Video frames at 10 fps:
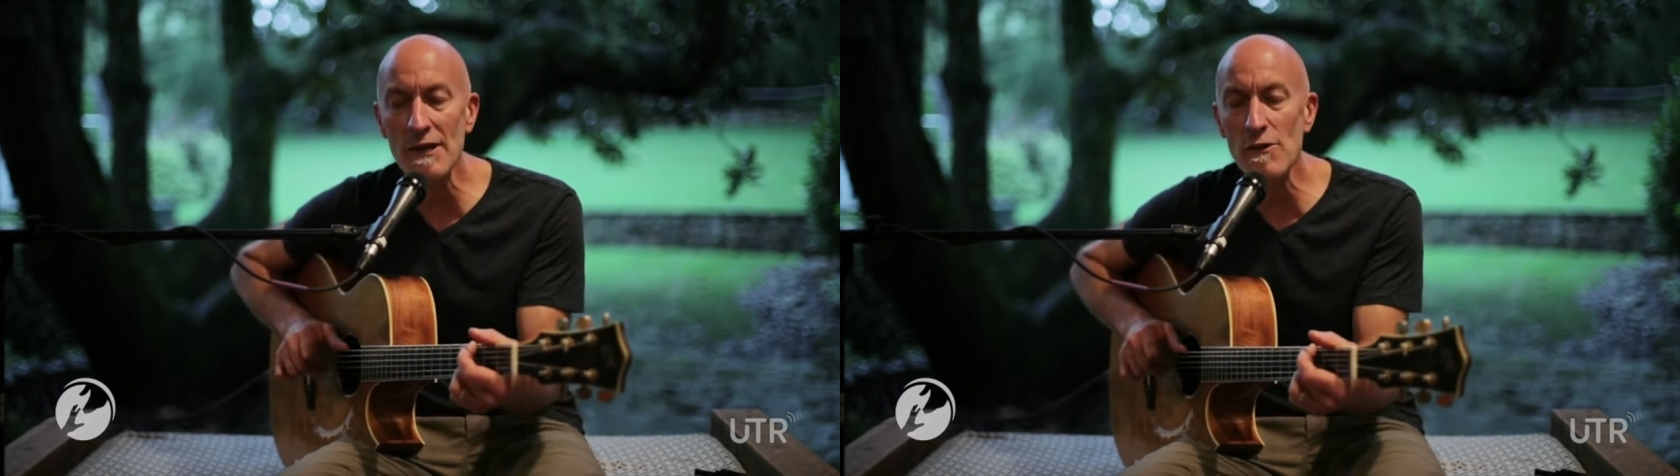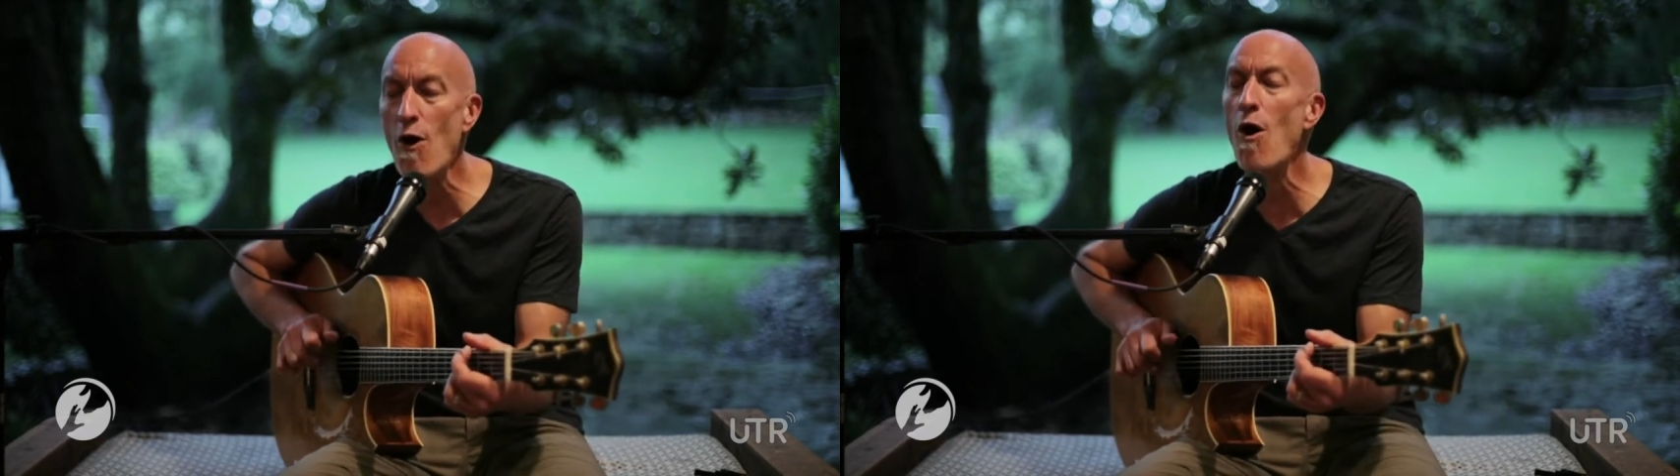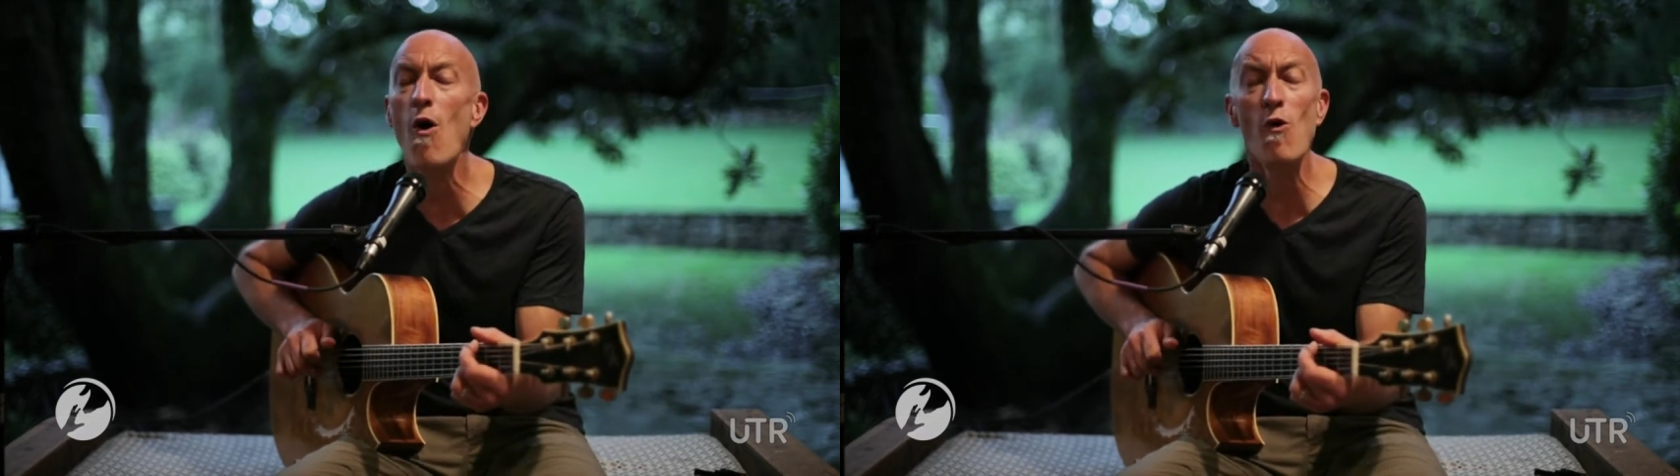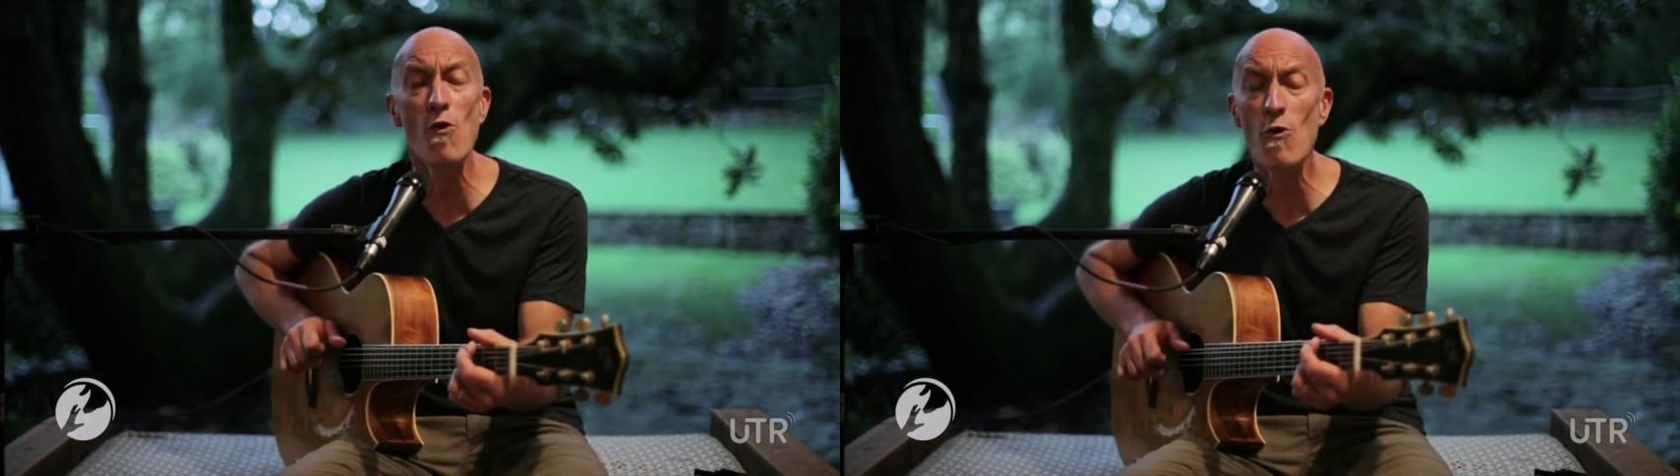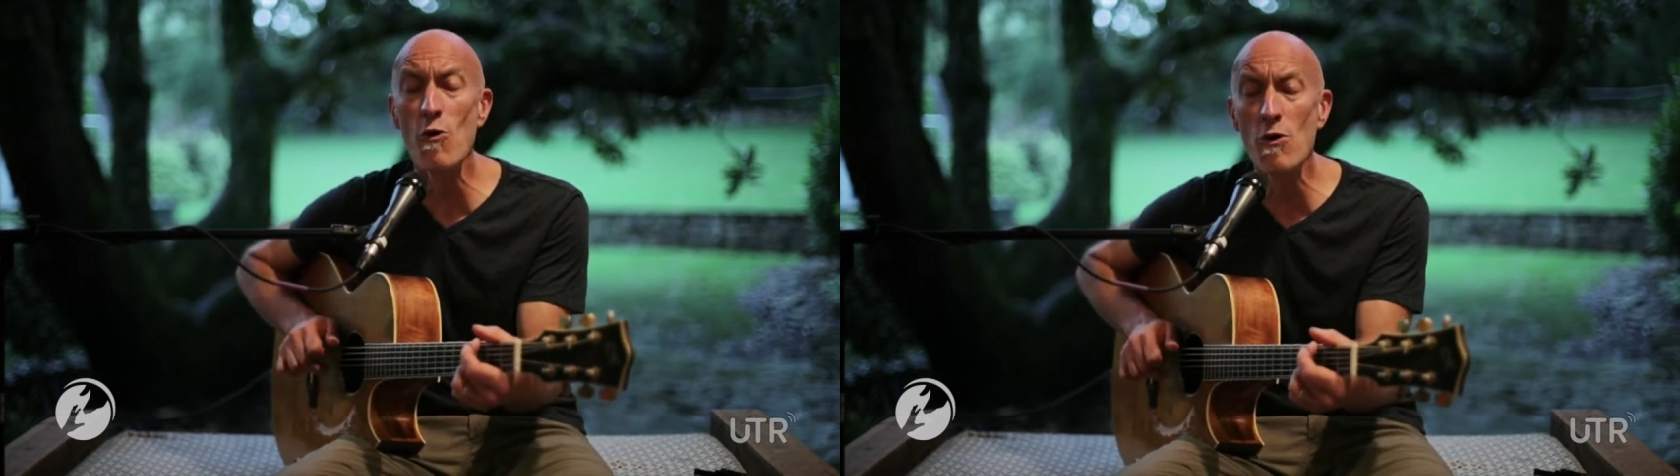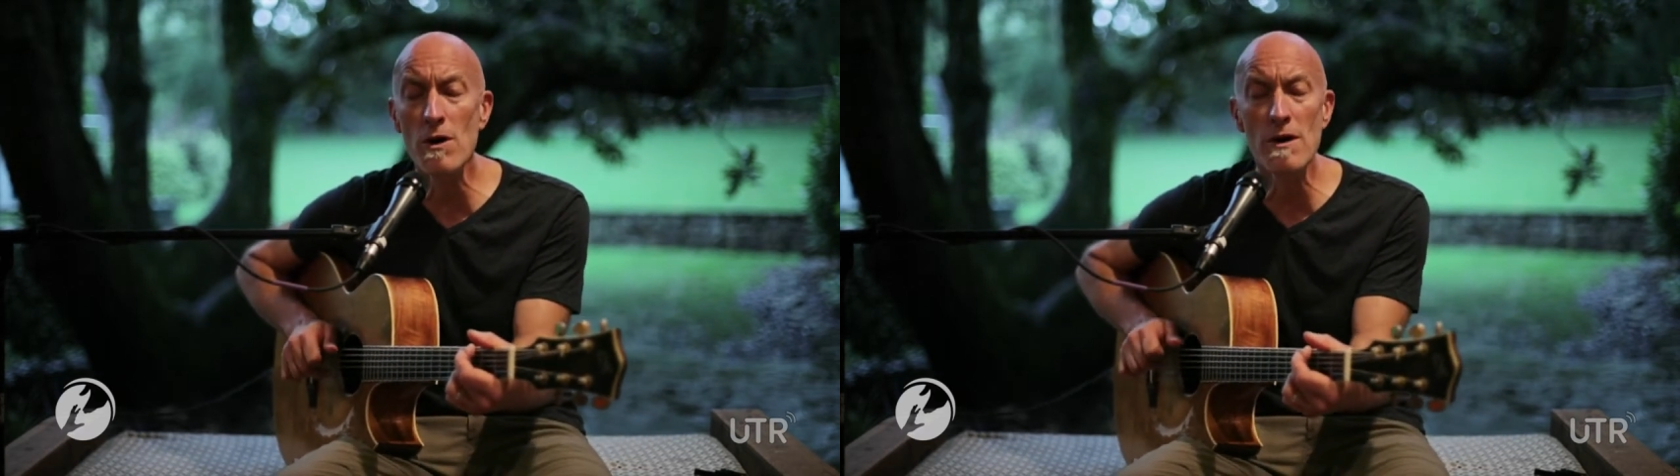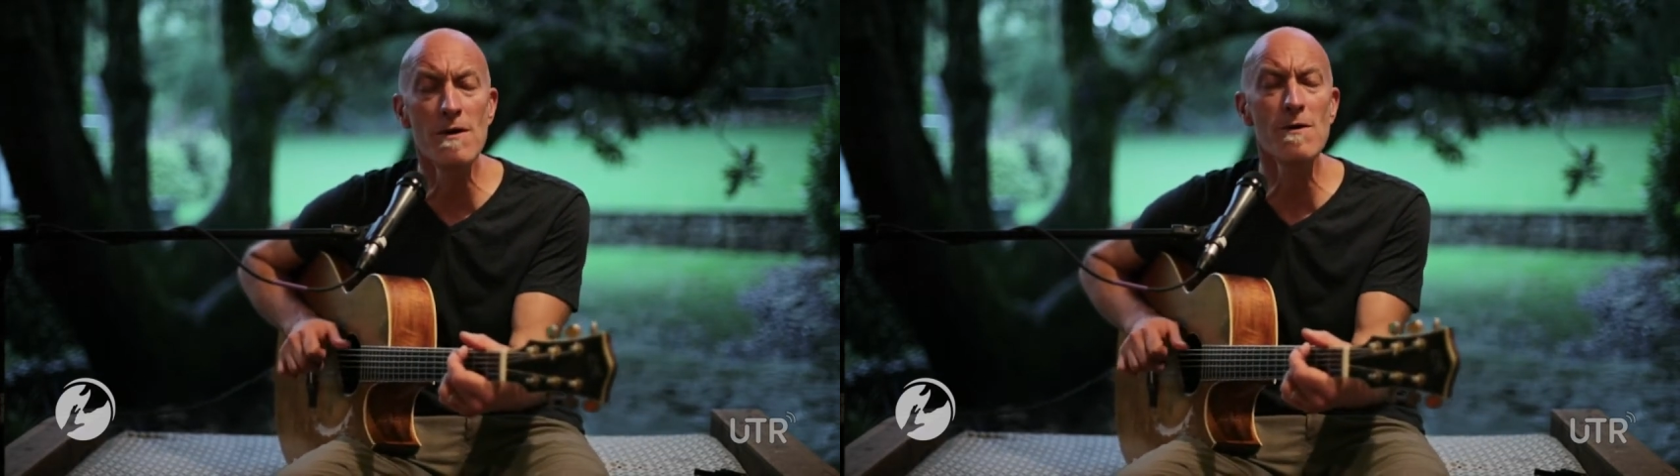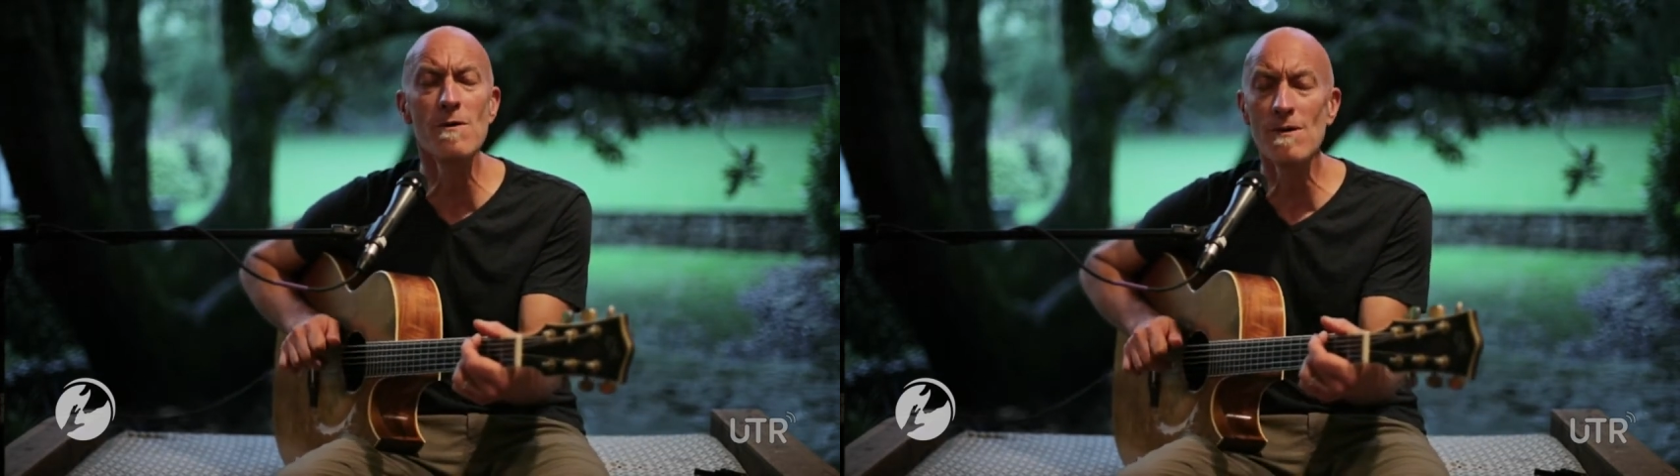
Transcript: know you,